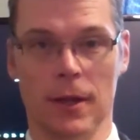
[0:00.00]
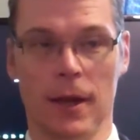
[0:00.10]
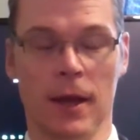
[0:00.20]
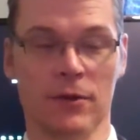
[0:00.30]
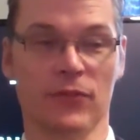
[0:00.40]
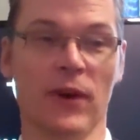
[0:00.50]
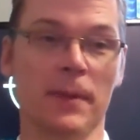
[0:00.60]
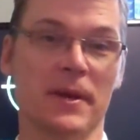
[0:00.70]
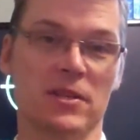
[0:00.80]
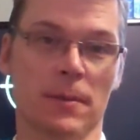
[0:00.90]
And it was funny
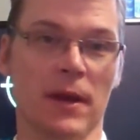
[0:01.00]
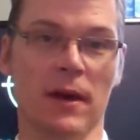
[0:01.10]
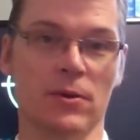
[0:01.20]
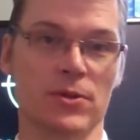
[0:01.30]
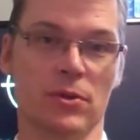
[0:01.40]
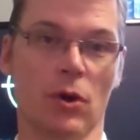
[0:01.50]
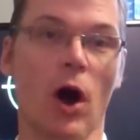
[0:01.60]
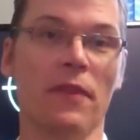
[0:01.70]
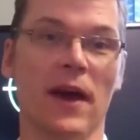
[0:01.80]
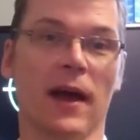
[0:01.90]
because somebody else
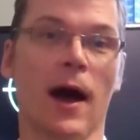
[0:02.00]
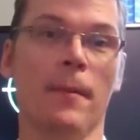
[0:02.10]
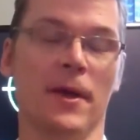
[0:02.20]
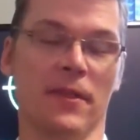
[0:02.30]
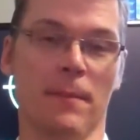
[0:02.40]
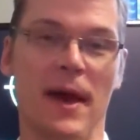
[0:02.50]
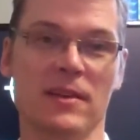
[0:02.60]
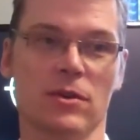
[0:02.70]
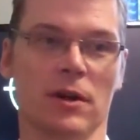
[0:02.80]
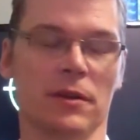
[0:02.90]
caught that comment and they
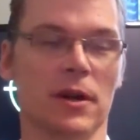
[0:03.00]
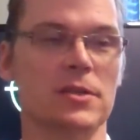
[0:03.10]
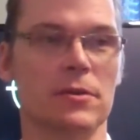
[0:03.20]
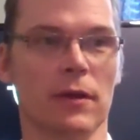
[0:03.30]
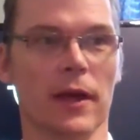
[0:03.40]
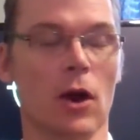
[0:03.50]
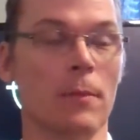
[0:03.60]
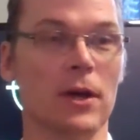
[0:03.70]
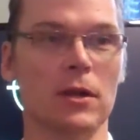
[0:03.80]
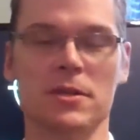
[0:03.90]
passed it on to us and they're like, oh
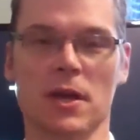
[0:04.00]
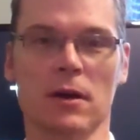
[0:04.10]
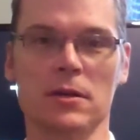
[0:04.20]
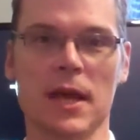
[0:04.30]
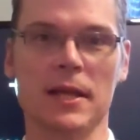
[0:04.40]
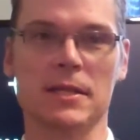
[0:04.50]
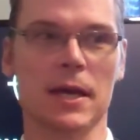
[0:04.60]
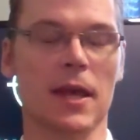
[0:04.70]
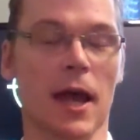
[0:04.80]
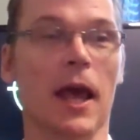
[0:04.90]
my goodness, I heard Dan say
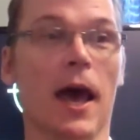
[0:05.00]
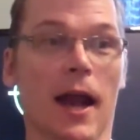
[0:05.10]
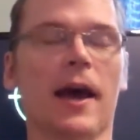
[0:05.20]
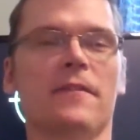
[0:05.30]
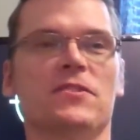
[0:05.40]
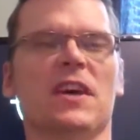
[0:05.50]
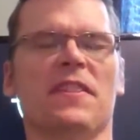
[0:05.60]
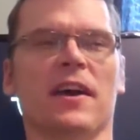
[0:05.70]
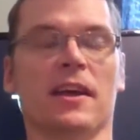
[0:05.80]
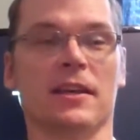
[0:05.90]
that. And I have said
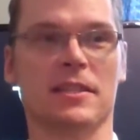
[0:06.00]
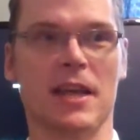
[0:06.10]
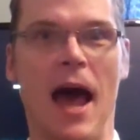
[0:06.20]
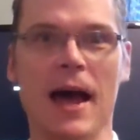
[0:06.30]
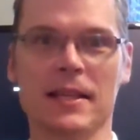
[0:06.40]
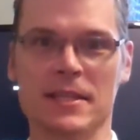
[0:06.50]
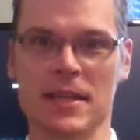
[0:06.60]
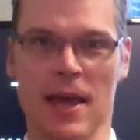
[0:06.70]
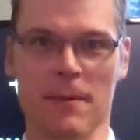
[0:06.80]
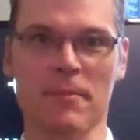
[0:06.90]
that exact
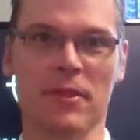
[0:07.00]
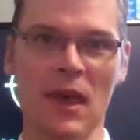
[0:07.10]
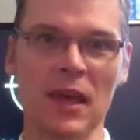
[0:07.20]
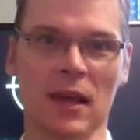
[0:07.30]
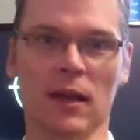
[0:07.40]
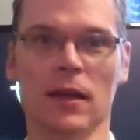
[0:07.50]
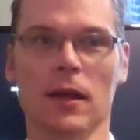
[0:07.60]
same thing.